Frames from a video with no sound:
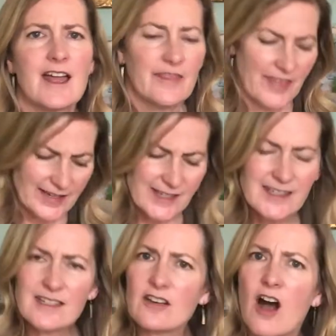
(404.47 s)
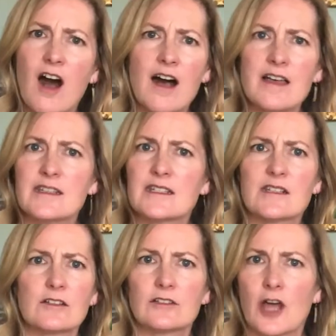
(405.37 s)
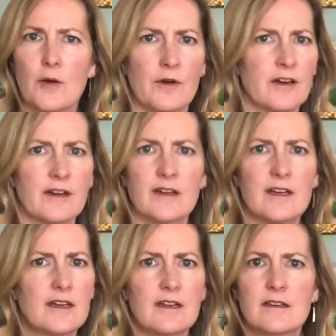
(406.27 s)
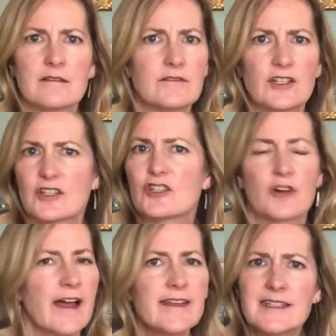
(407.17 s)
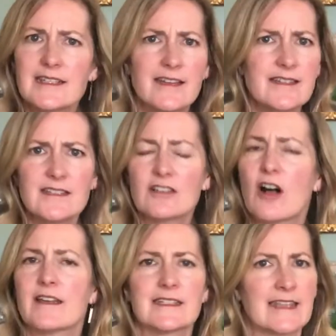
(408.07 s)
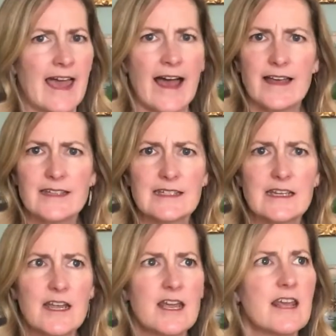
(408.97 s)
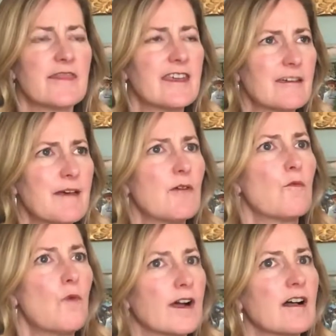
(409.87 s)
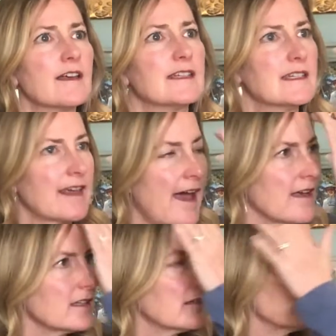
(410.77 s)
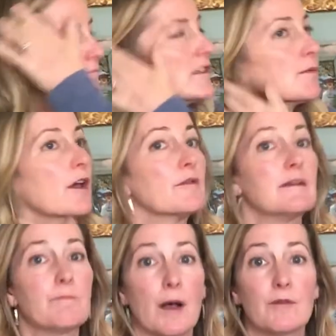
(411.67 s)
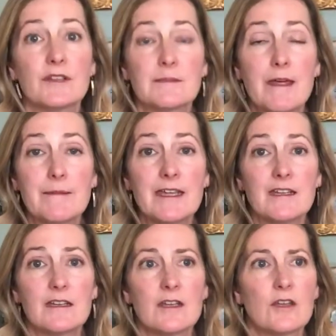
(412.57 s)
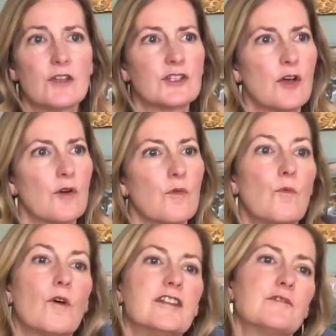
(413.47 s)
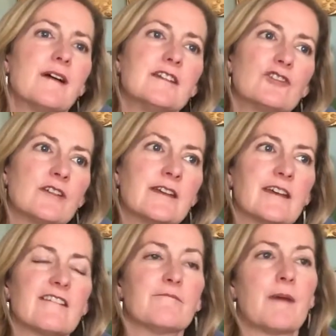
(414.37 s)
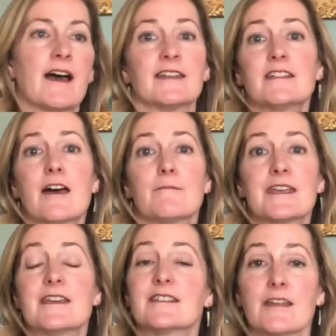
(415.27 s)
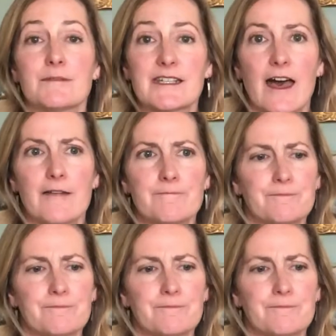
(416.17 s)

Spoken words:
That doesn't cause lower distress. That doesn't cause gas. Think about what causes gas. Swallowing bubbles, maybe? So what do I drink if my tummy is upset?